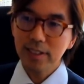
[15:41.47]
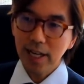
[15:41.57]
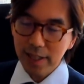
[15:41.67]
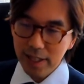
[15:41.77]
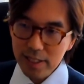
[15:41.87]

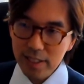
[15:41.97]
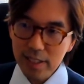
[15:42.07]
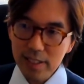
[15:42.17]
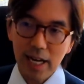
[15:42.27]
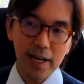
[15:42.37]
yeah, this
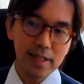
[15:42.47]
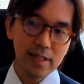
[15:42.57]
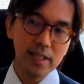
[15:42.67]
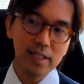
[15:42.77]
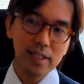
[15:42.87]
is, I
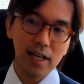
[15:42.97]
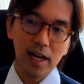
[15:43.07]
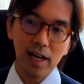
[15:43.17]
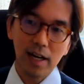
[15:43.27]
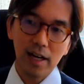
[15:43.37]
think,
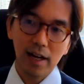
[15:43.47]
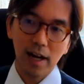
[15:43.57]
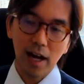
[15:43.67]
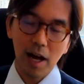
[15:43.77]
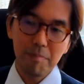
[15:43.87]
uh,
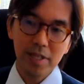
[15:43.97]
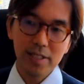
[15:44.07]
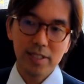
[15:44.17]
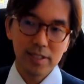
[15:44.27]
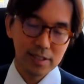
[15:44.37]
a
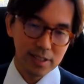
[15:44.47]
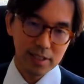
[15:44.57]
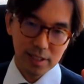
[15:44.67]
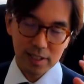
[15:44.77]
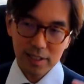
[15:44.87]
bit
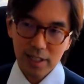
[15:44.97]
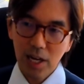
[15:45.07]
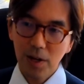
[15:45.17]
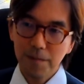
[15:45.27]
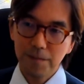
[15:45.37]

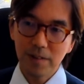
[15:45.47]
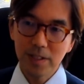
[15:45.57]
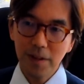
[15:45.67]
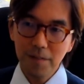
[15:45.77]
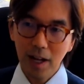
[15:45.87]
kind of
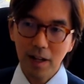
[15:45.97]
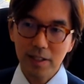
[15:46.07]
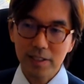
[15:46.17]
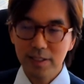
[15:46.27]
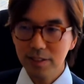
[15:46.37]

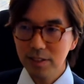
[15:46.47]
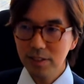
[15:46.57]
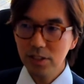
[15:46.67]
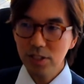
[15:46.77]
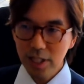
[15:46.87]
difficult
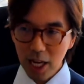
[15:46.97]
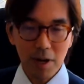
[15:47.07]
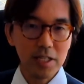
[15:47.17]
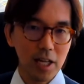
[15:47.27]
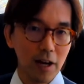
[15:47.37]
to say
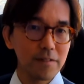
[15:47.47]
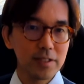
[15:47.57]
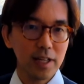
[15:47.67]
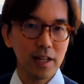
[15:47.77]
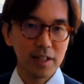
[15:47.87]
myself
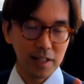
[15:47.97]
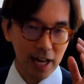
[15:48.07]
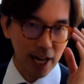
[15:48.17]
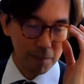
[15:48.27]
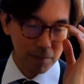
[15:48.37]
still.
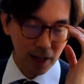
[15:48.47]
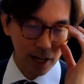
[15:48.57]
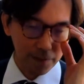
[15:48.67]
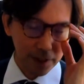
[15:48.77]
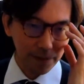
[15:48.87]
I'm
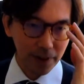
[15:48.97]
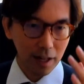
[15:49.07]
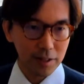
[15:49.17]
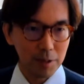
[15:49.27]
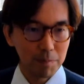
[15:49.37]
kind of
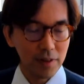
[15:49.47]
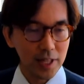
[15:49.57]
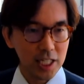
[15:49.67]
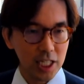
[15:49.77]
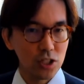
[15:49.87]
difficult to put
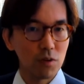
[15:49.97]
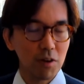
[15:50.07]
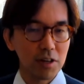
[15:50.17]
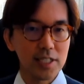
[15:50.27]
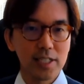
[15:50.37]
this into
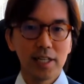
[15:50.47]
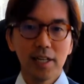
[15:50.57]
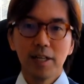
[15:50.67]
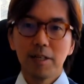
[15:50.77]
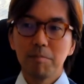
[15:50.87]
words.
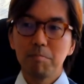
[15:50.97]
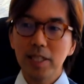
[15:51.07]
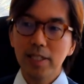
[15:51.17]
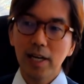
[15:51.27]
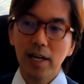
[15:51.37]

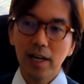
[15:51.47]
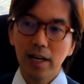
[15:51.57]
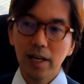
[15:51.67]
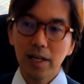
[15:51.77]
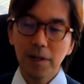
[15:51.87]
But
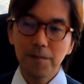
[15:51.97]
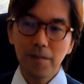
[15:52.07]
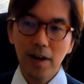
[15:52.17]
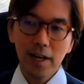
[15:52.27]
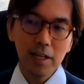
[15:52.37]
uh,
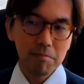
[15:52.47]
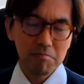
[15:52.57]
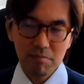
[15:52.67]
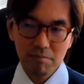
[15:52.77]
if I